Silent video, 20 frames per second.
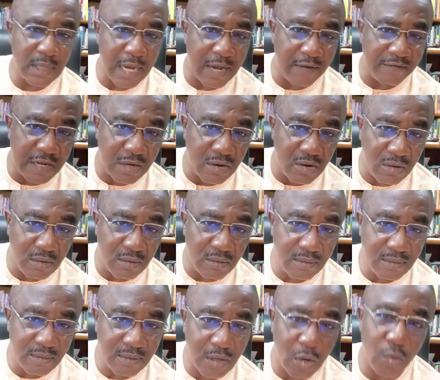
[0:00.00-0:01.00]
Have they
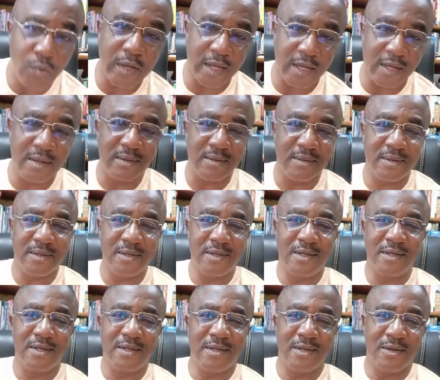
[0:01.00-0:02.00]
gone? Okay.
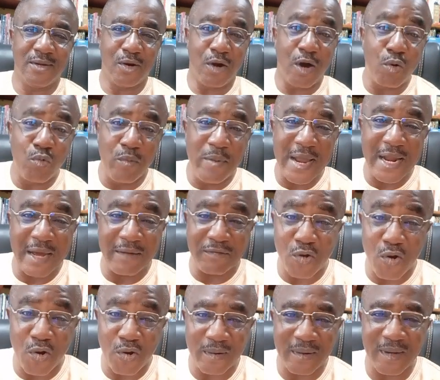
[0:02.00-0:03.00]
All women have
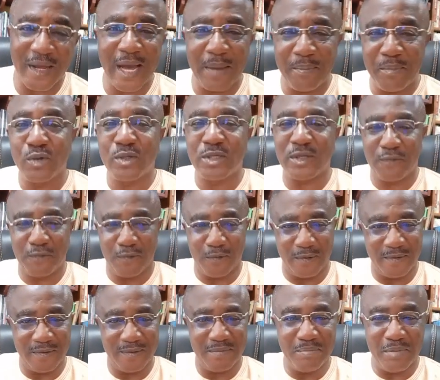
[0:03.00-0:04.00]
gone. Ah,
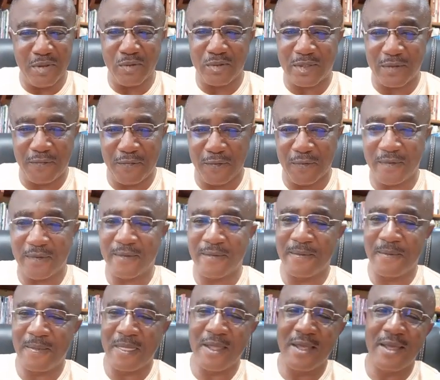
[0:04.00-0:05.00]
beautiful. Beautiful.
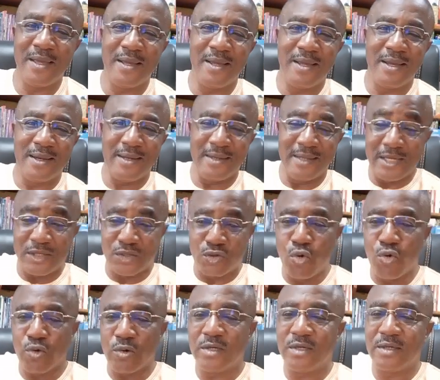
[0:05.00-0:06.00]
This is
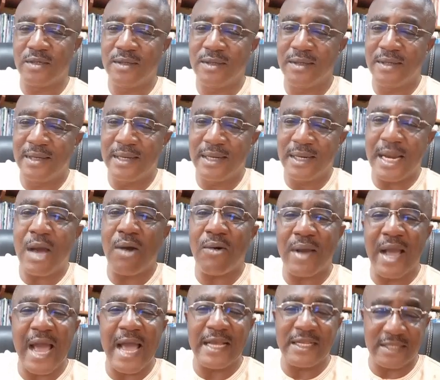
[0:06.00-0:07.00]
good. Now,
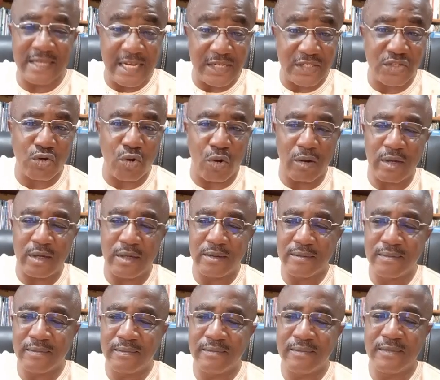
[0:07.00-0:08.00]
guys, let's talk.
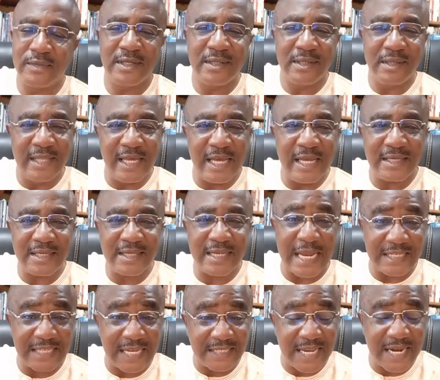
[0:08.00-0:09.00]
This,
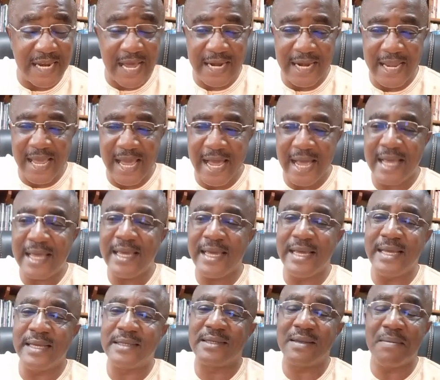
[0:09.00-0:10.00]
as I said earlier,
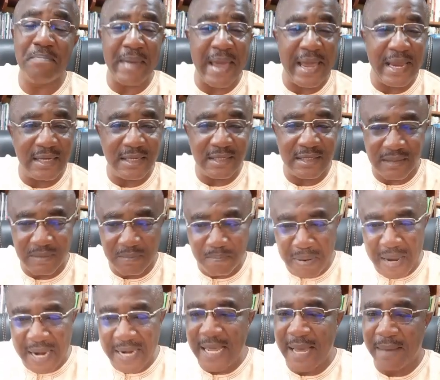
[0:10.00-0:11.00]
is men's
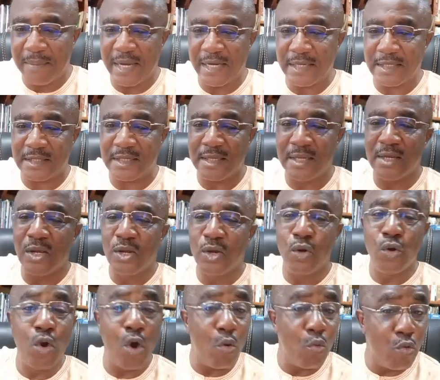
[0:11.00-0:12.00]
parliament.
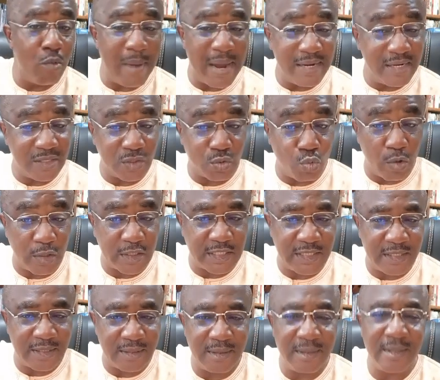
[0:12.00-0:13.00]
No woman is
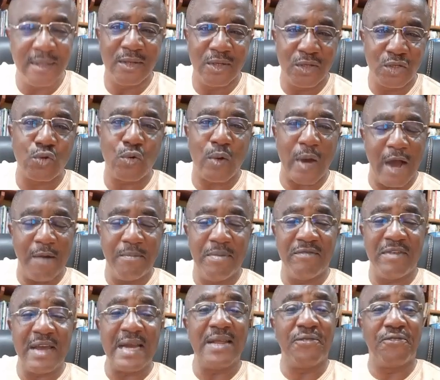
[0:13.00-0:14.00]
watching, so I'll
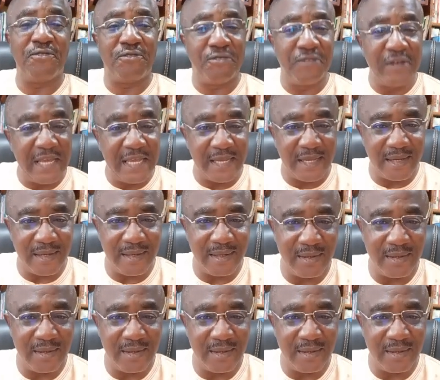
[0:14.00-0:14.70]
be very free